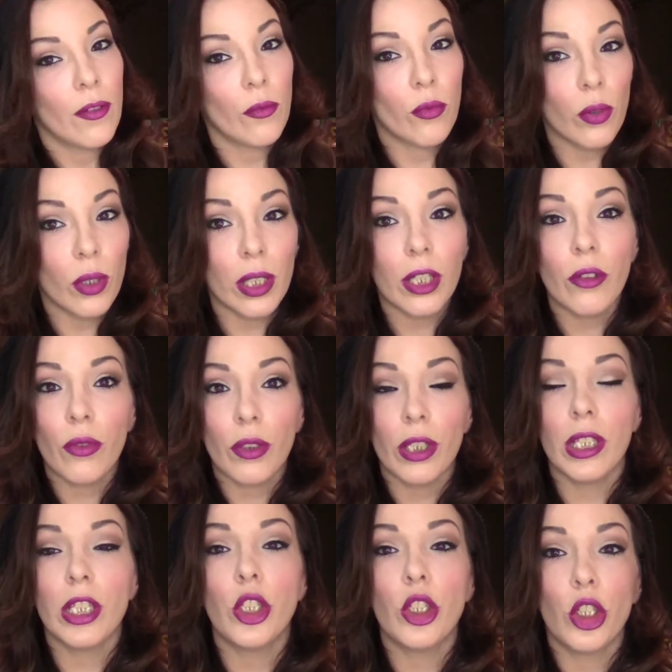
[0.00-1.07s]

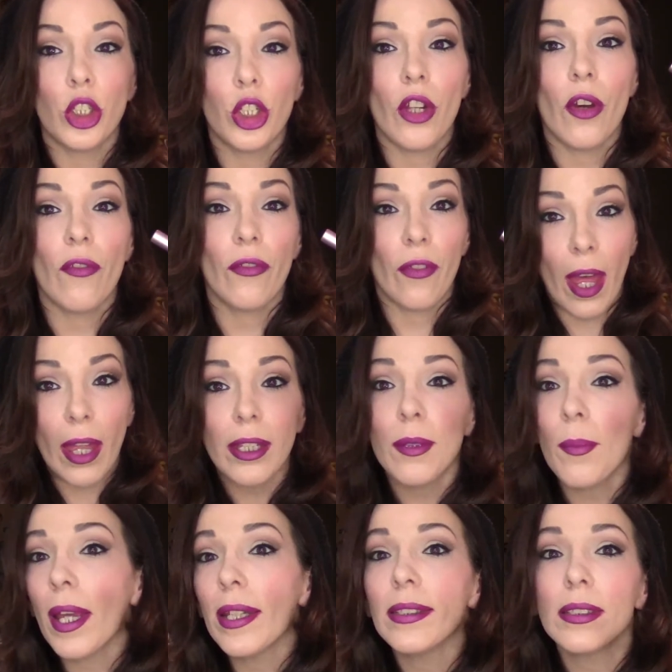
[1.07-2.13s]
Really good
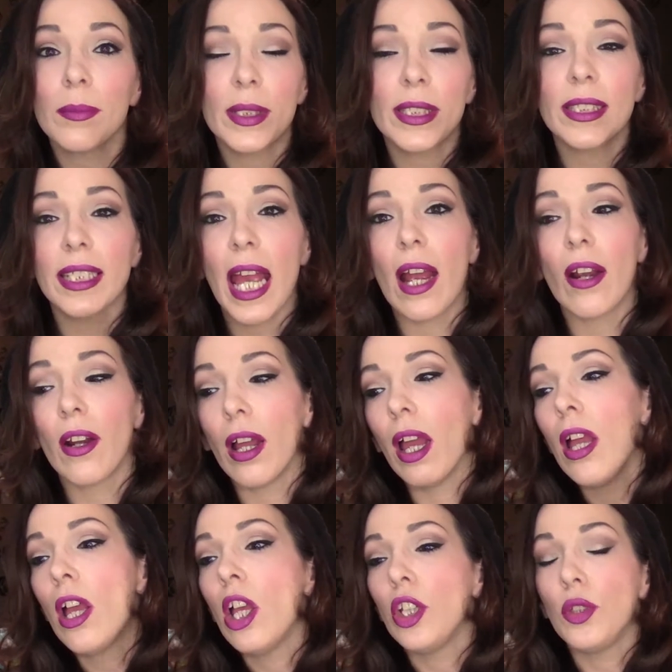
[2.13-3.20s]
volumizing mascara.
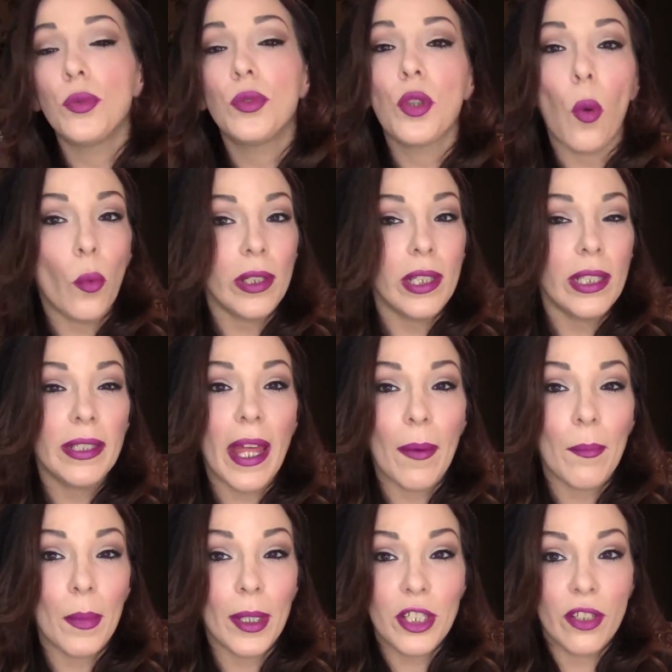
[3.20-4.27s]
You don't need
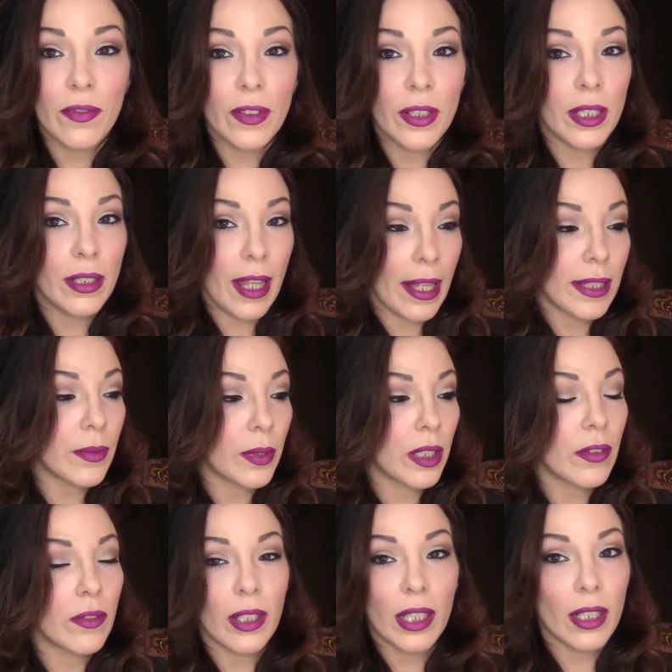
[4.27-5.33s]
that much of it, and that's what I
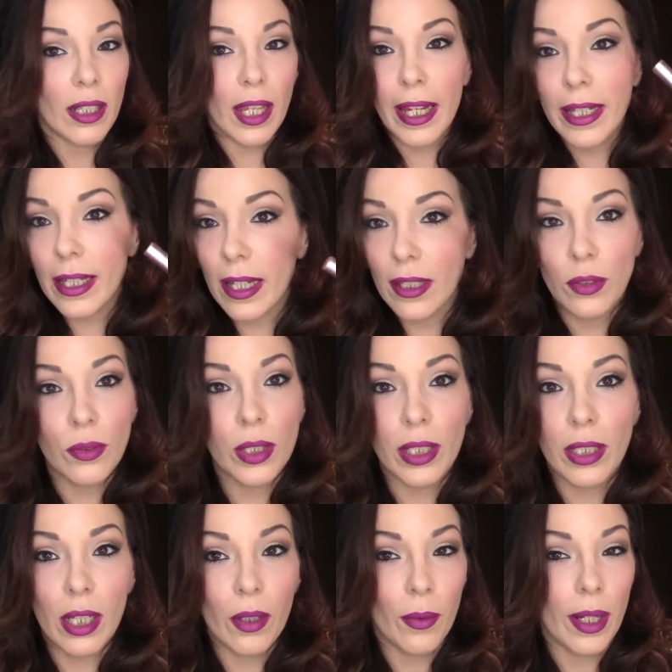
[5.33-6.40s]
really like. You could
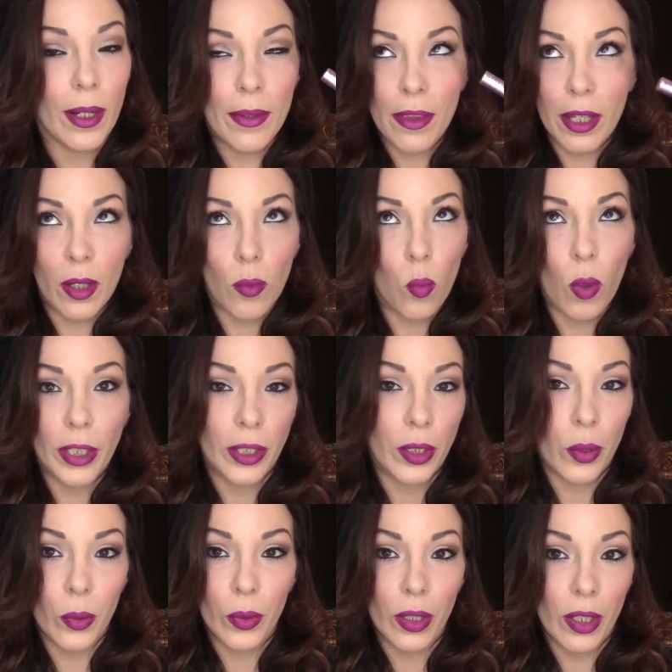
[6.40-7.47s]
get away with like one
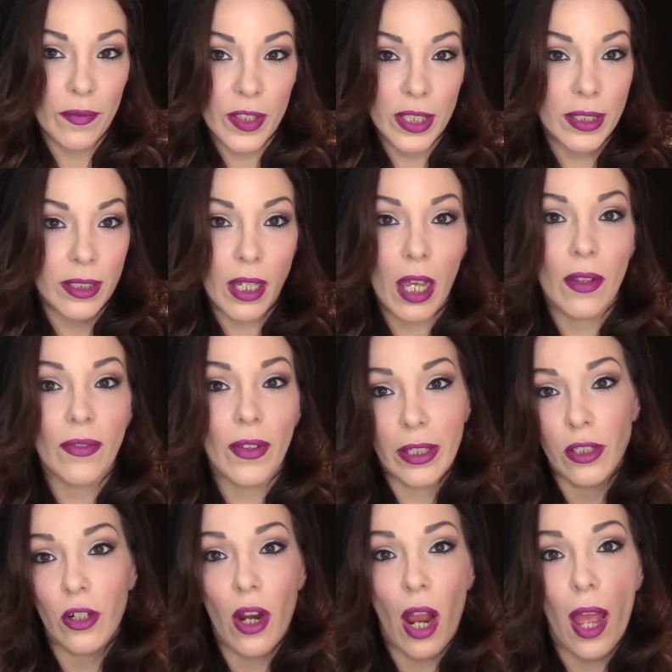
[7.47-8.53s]
coat of this stuff
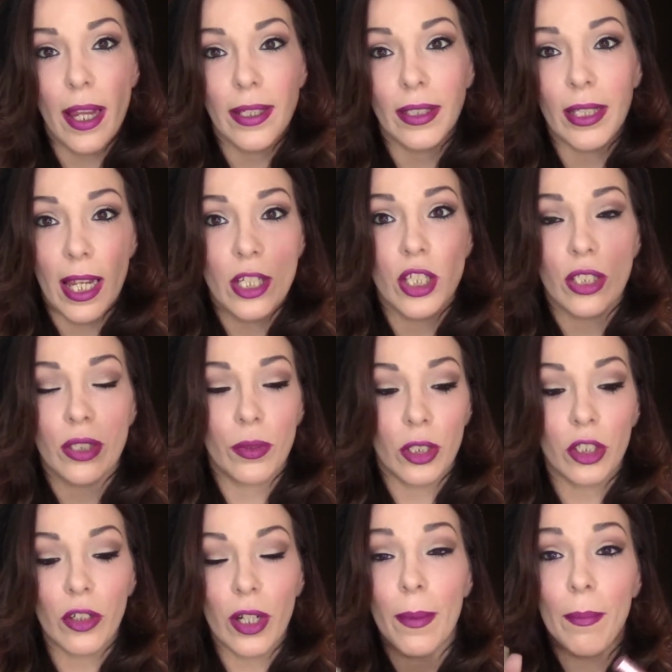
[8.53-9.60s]
and your eyelashes will
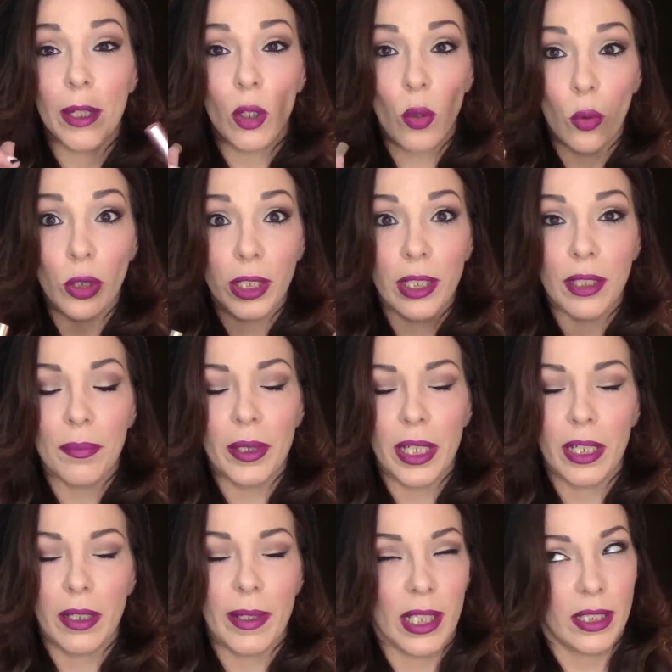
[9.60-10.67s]
look great. My only
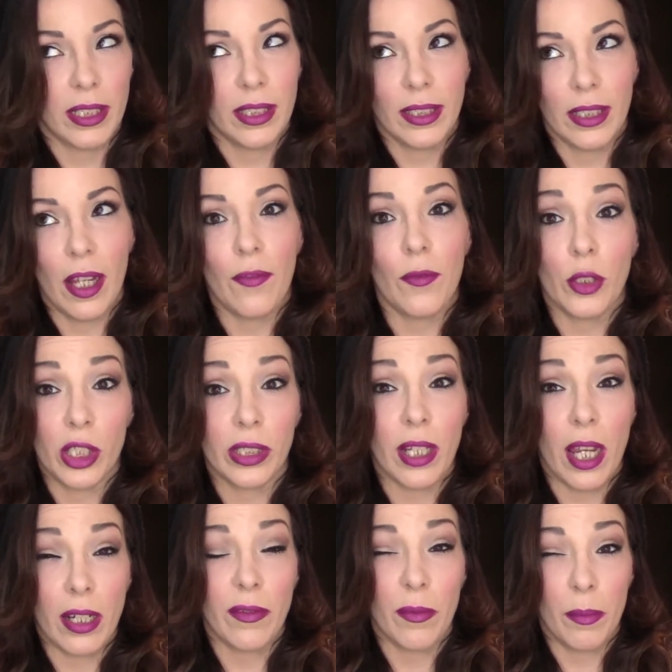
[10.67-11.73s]
complaint about this stuff, which is
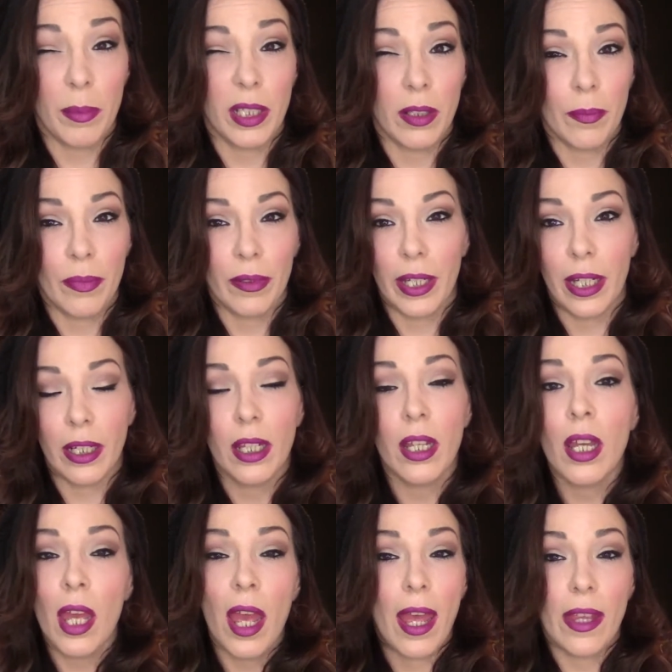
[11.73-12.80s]
kind of a big complaint,
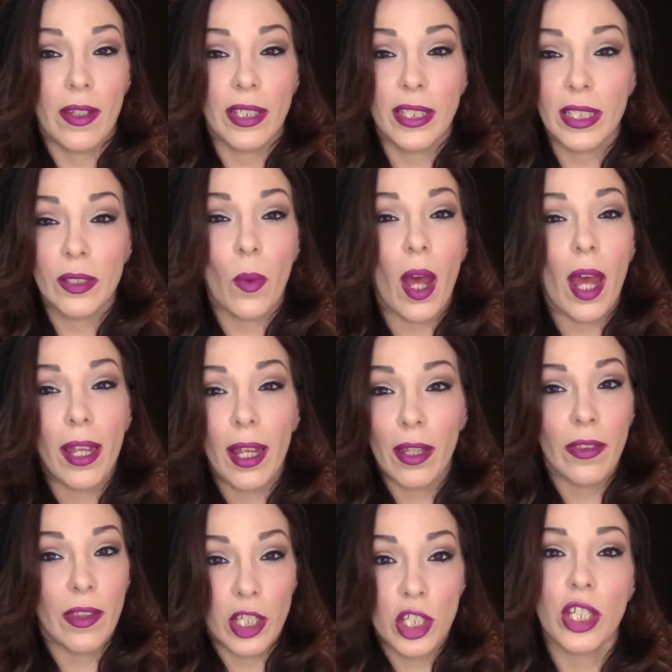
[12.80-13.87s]
and this is why
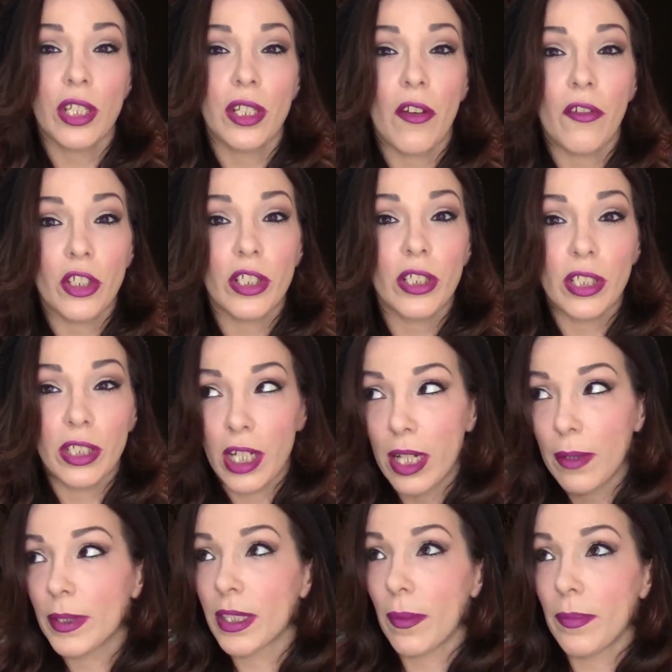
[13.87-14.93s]
they should never
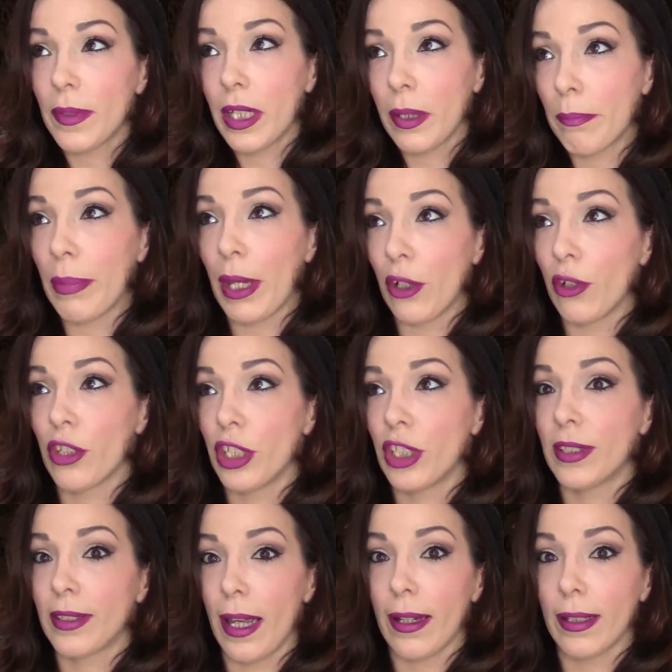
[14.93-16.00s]
name something better than
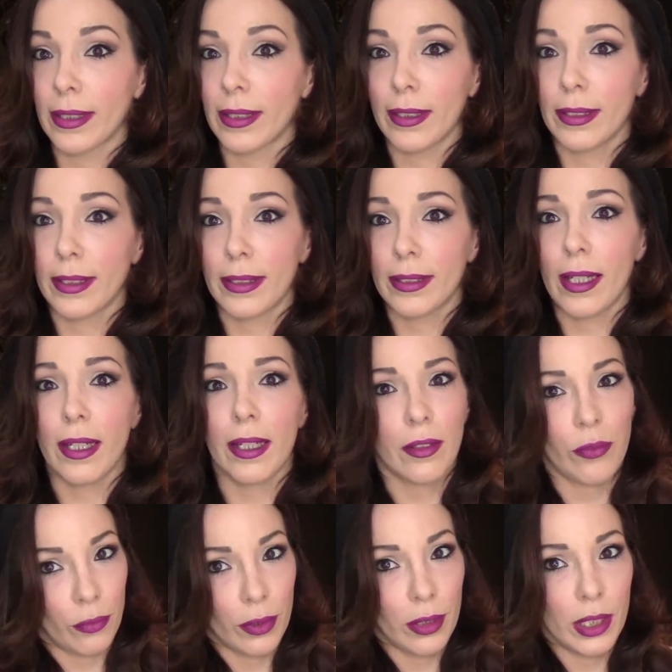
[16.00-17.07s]
sex, because it's like,
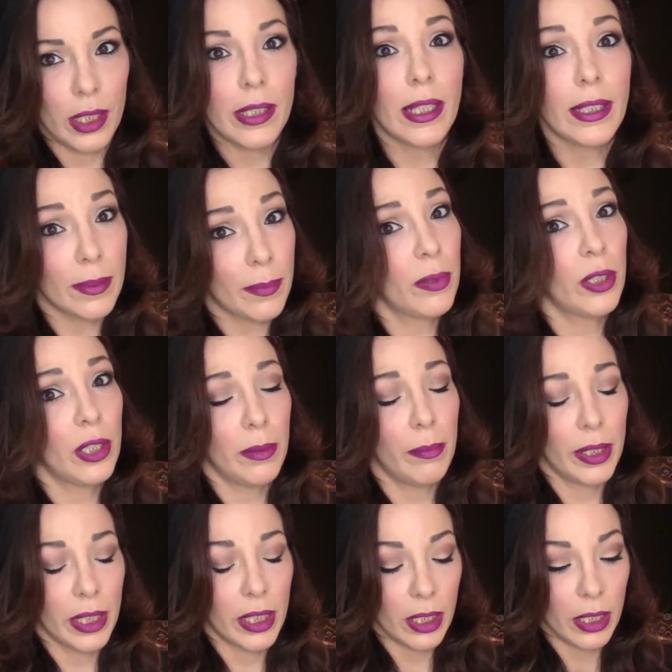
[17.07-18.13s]
really, that's a pretty
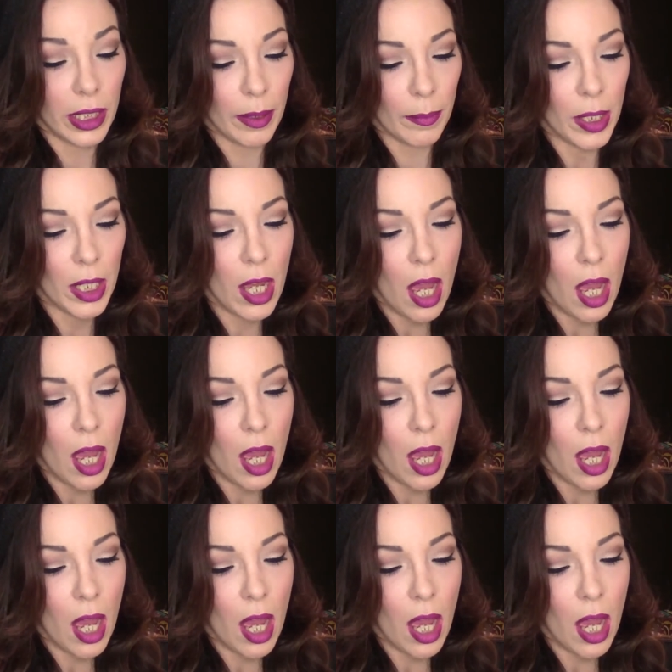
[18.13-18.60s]
big claim.